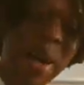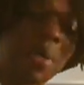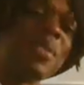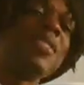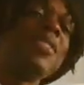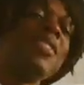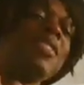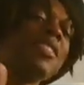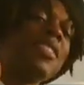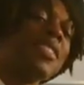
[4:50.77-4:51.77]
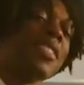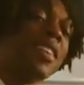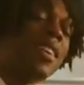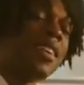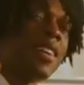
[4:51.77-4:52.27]
out
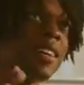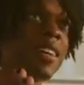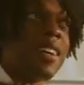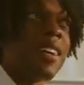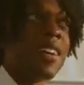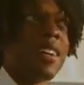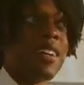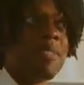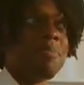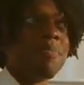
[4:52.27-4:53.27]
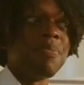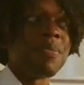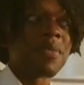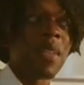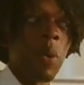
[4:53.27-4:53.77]
into
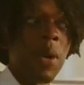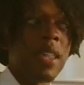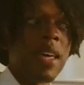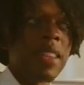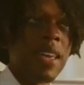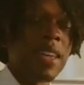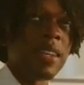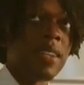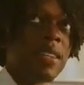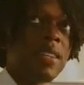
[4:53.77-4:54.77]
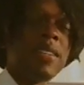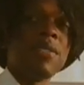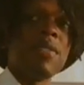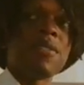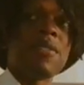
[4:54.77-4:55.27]
a way that they
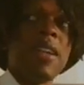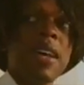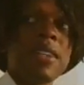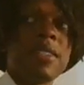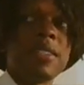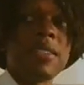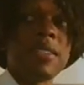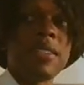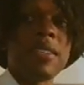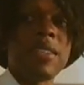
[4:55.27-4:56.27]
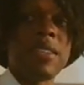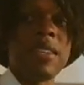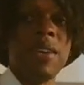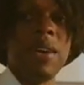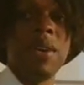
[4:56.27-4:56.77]
can reflect,
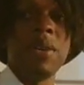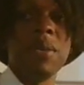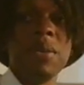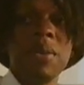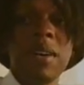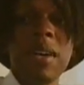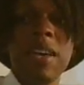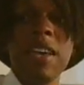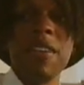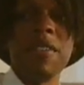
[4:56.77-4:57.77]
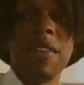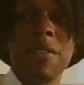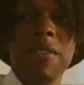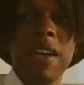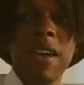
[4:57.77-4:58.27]
if they're
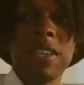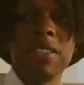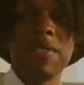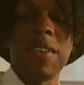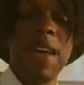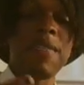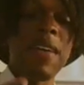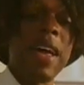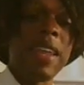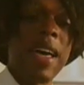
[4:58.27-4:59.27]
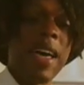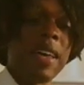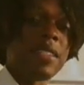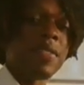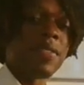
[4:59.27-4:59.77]
correct, if they have
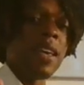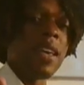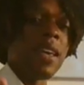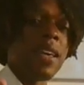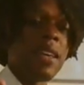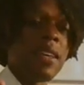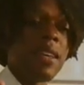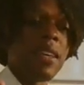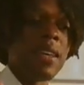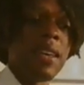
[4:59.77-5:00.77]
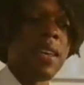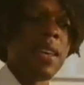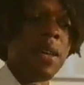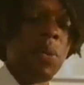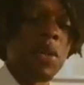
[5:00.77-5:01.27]
allies, if they
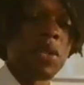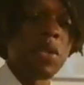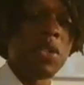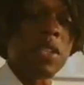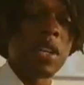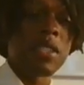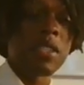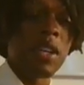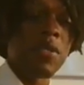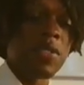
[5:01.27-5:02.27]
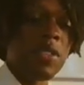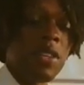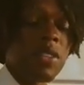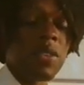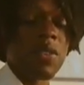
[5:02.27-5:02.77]
want to adjust,
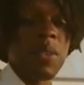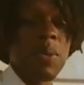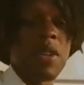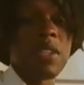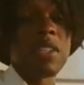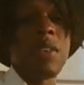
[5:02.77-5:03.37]
self-adjust, or if they want to